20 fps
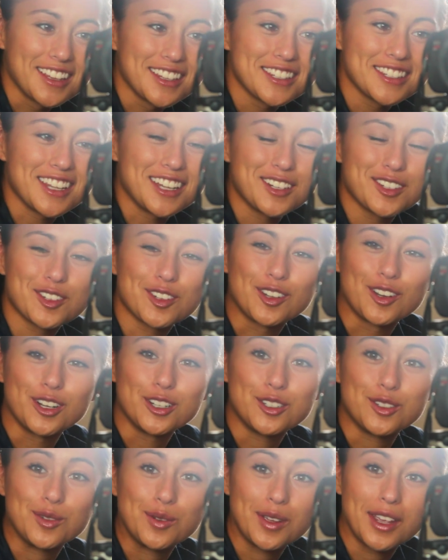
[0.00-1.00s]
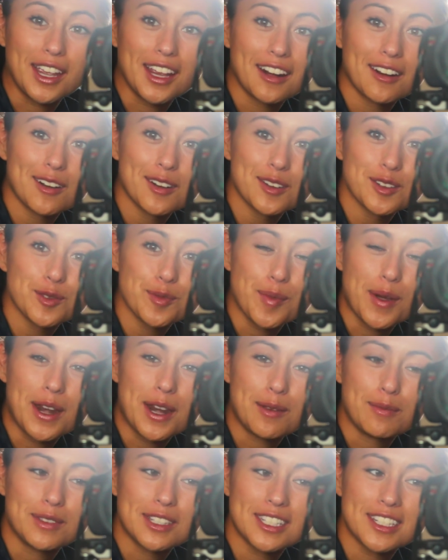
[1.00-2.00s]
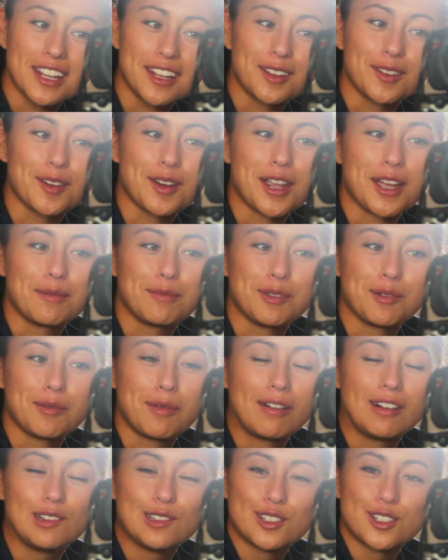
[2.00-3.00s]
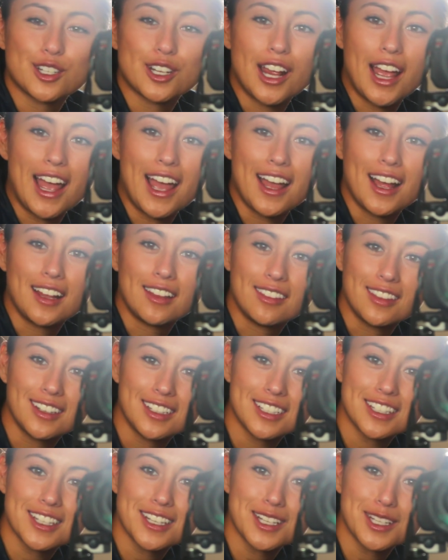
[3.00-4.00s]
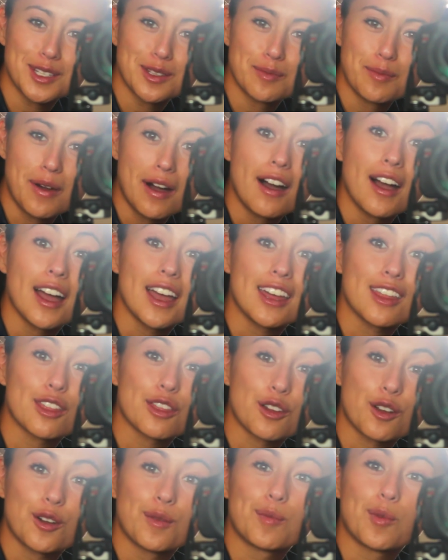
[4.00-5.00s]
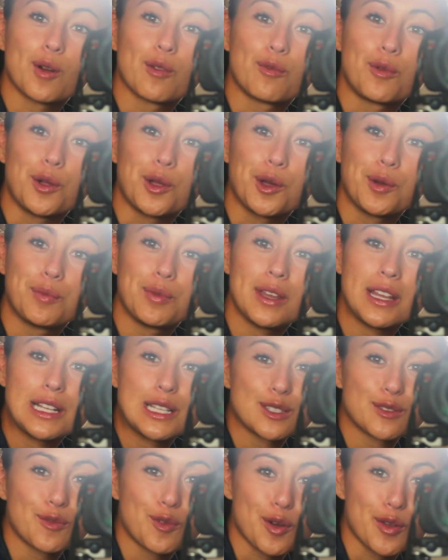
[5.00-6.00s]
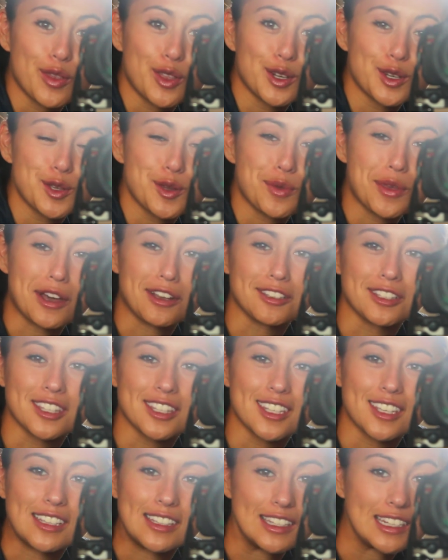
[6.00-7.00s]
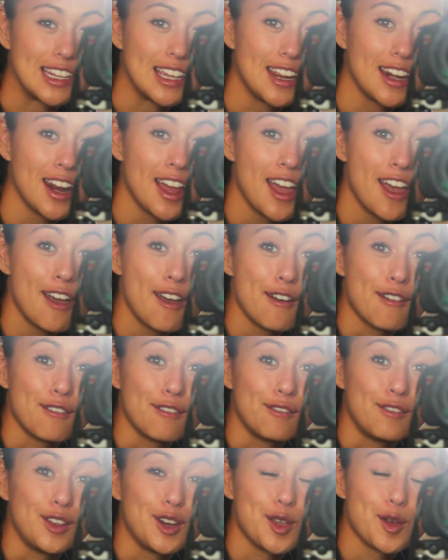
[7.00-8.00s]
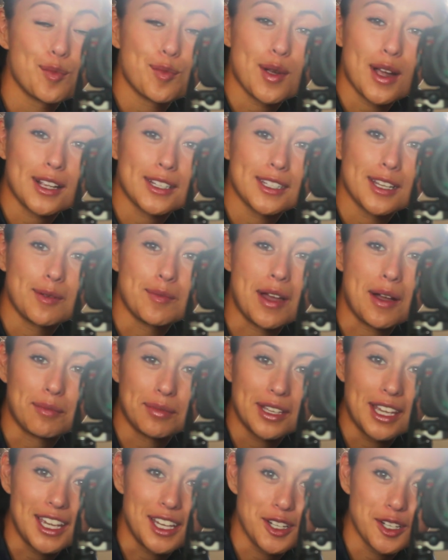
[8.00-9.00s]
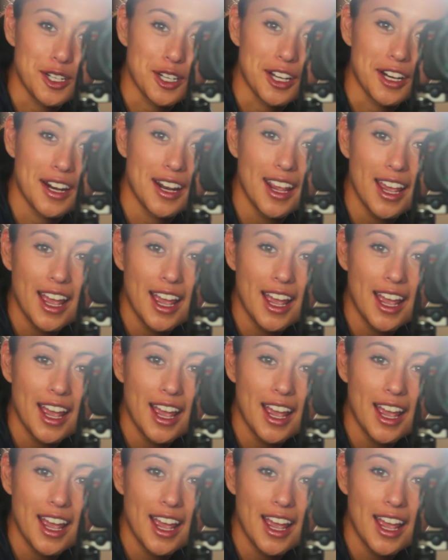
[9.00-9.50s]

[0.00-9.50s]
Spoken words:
Center Adjudicators. My name is Taylor Kemi Walsh, and this is my third portfolio piece for the 2016 Video Practicum application.